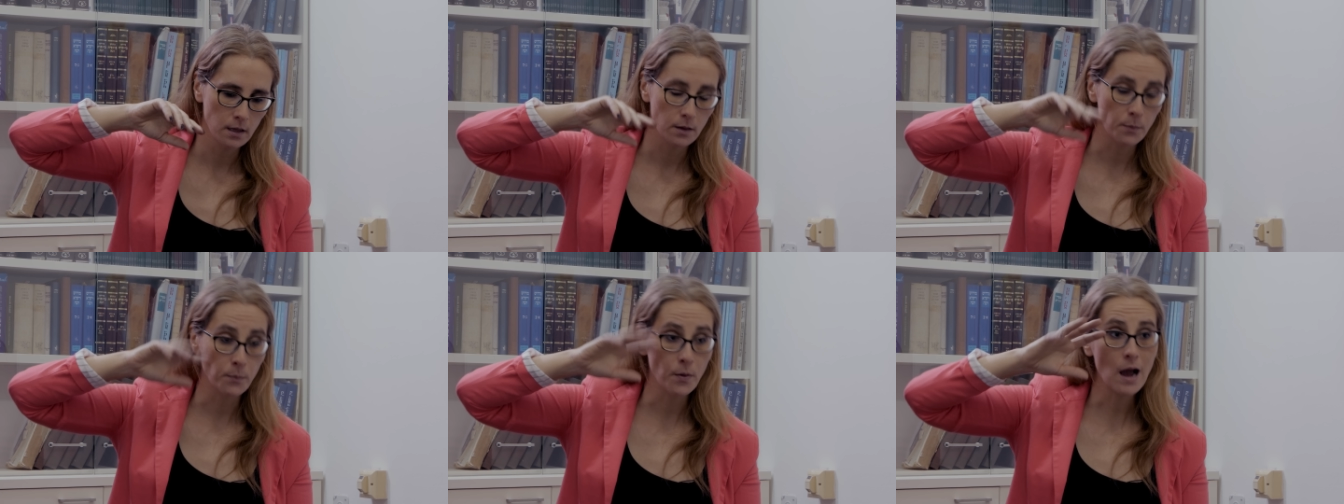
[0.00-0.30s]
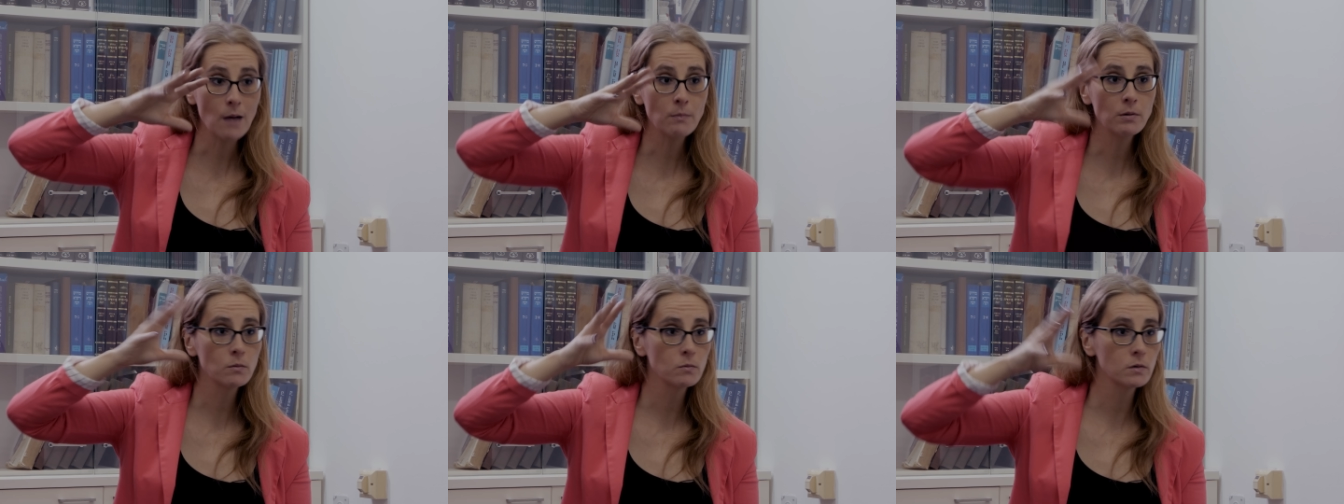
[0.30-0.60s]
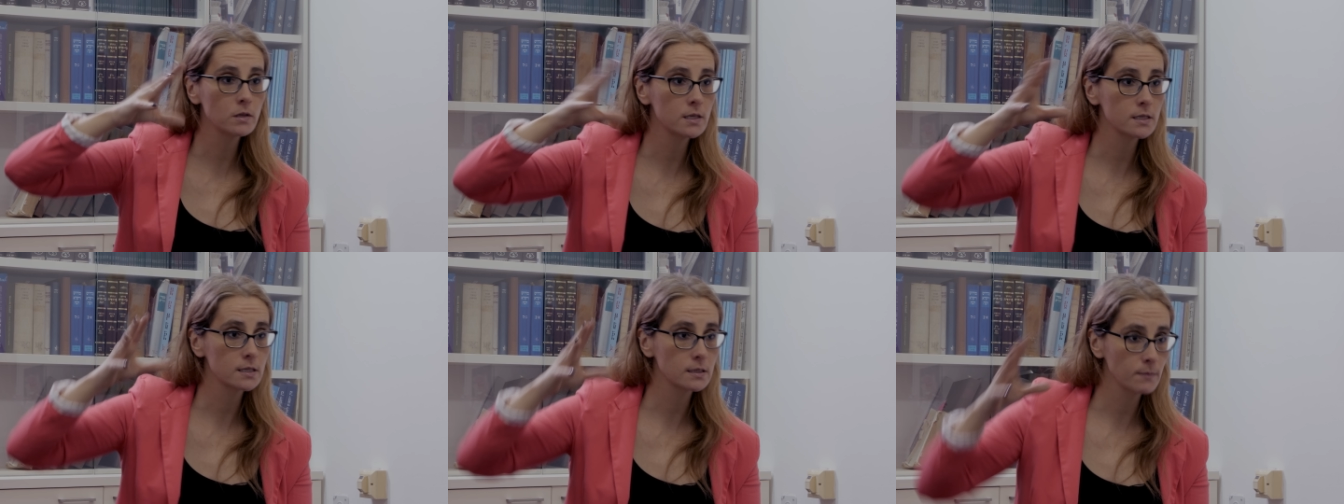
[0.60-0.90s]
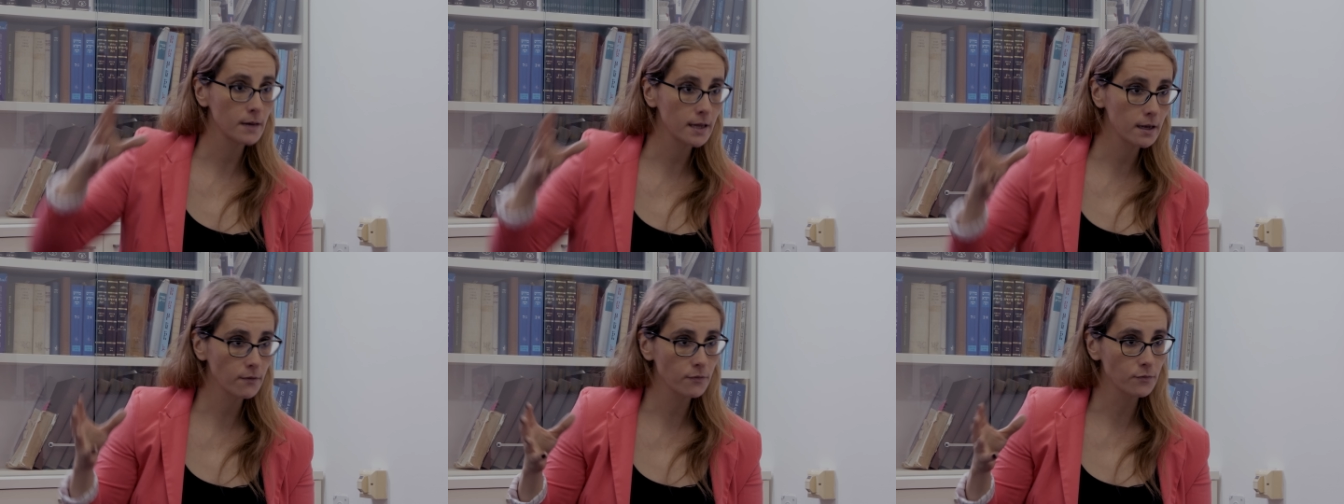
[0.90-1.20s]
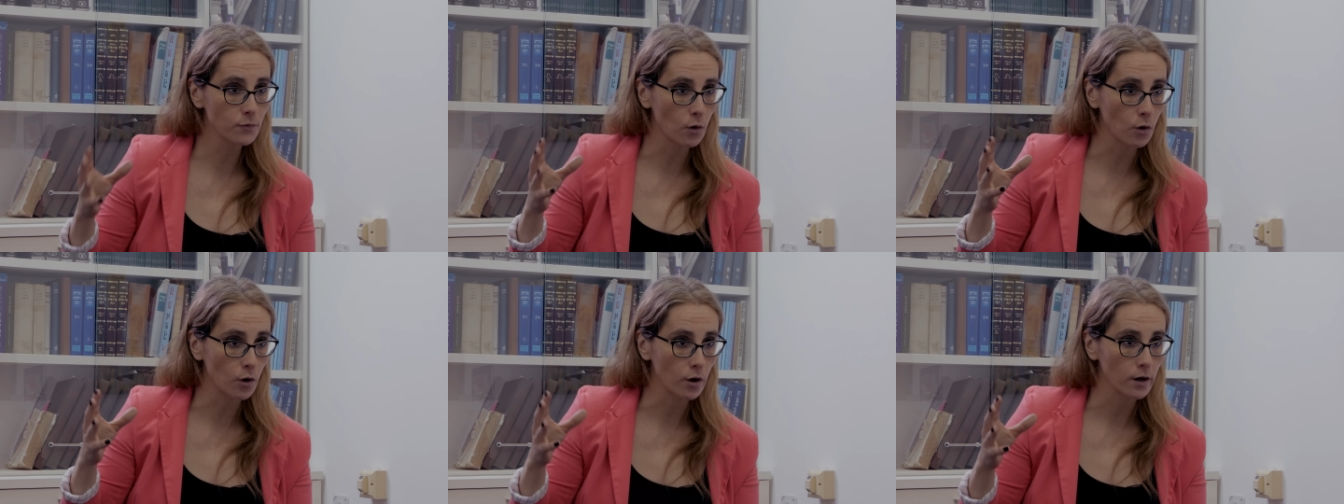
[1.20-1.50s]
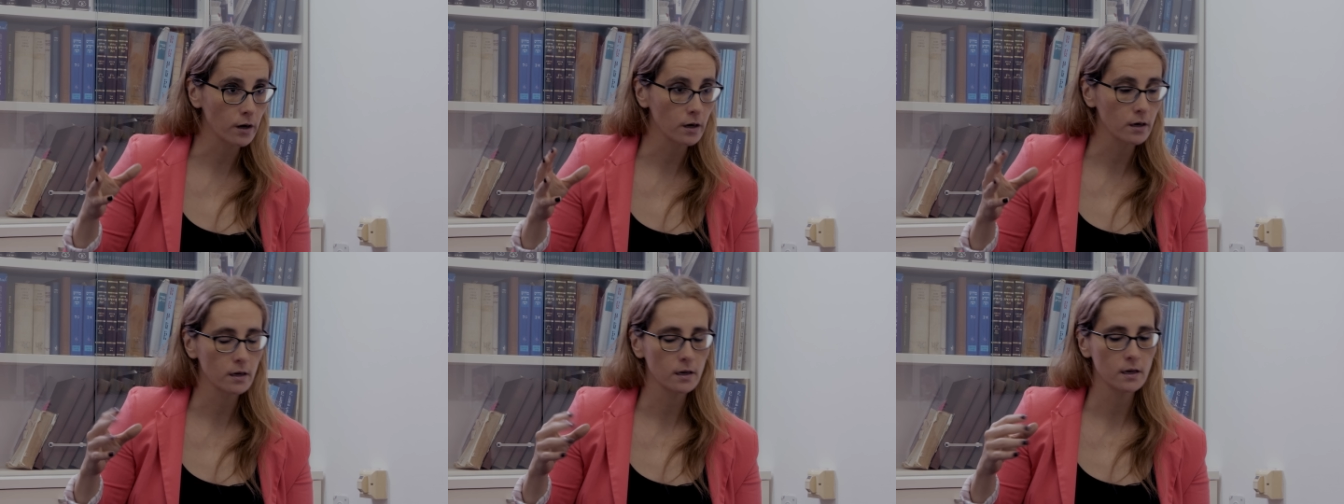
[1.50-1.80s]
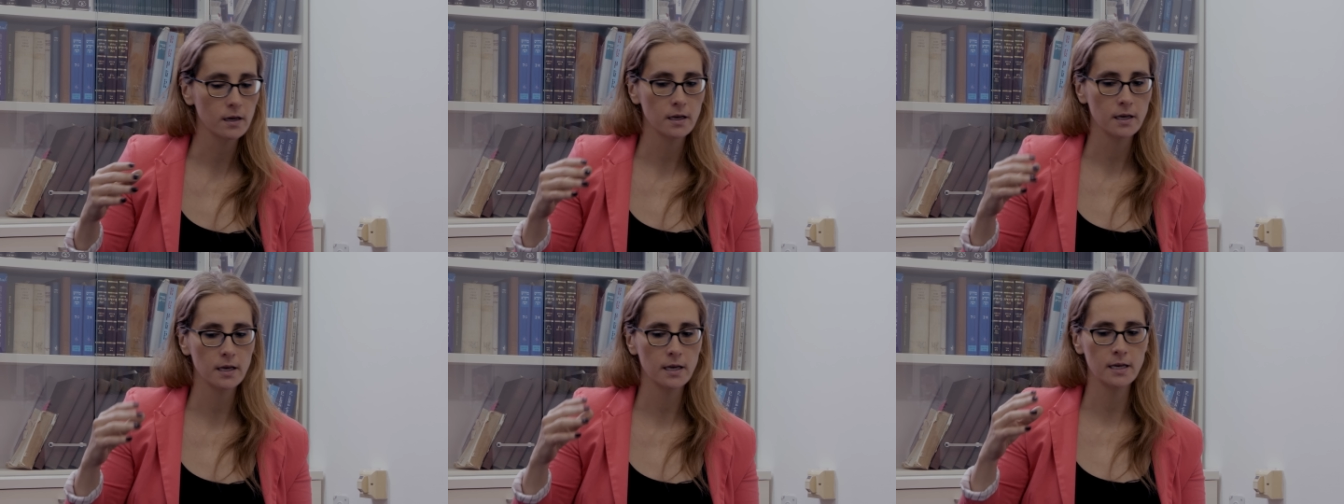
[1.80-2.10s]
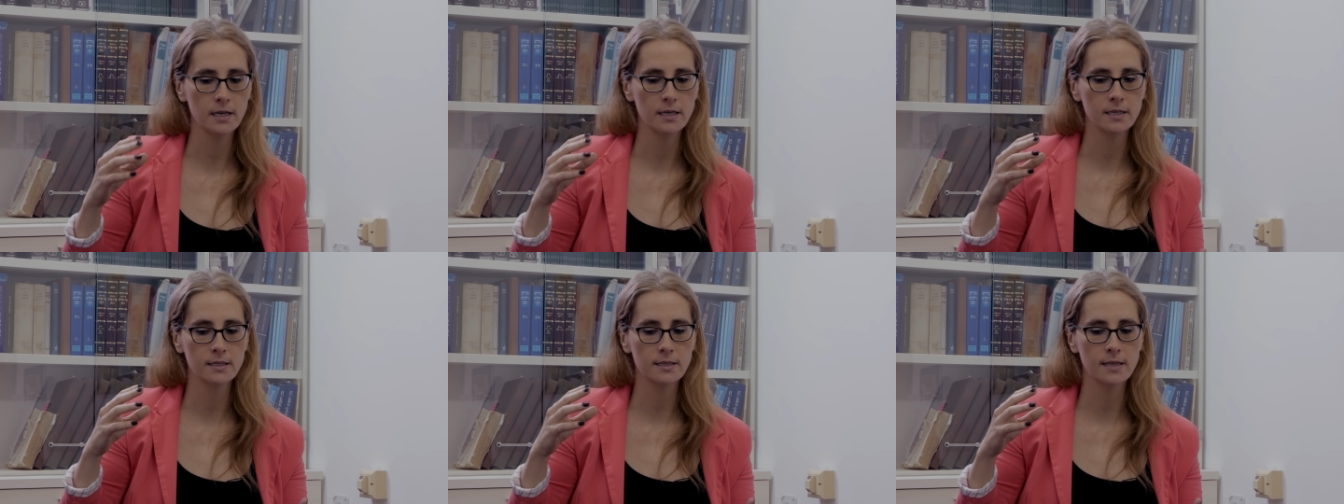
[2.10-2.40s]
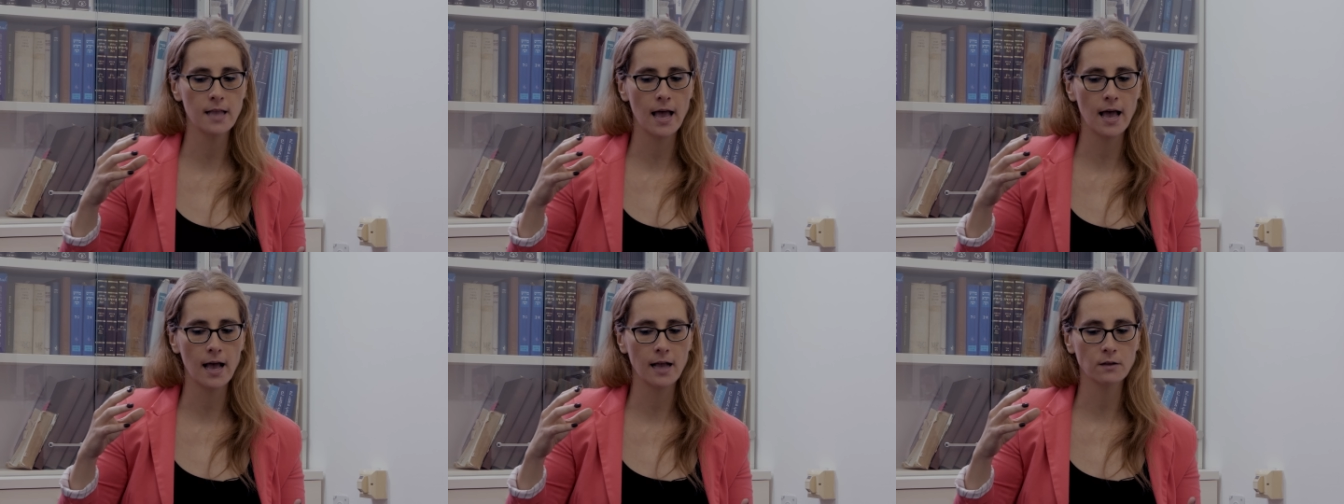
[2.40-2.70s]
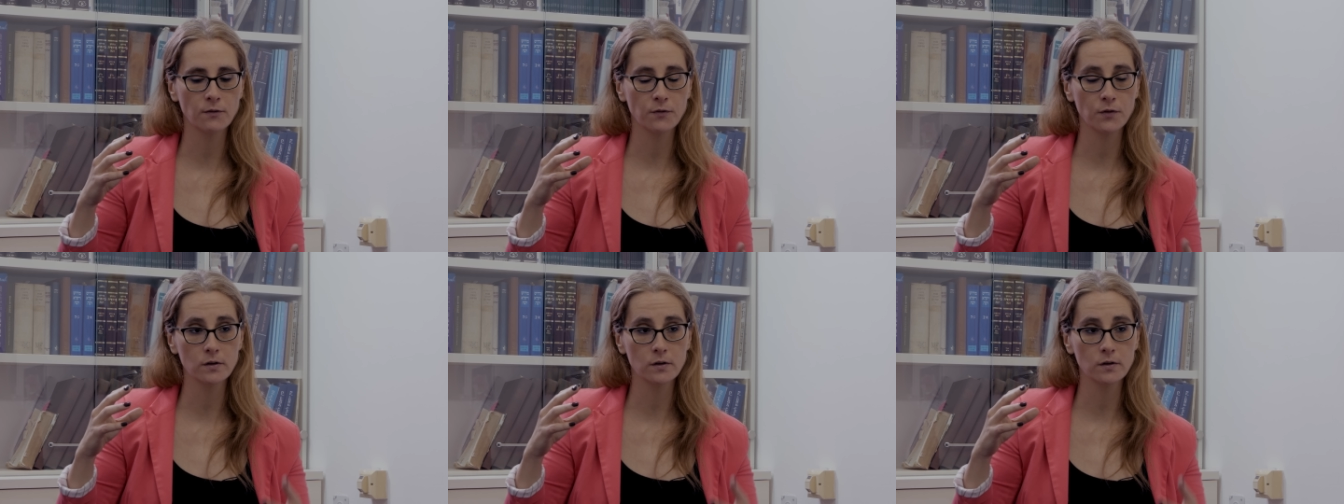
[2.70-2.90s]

The problem with this metaphor is that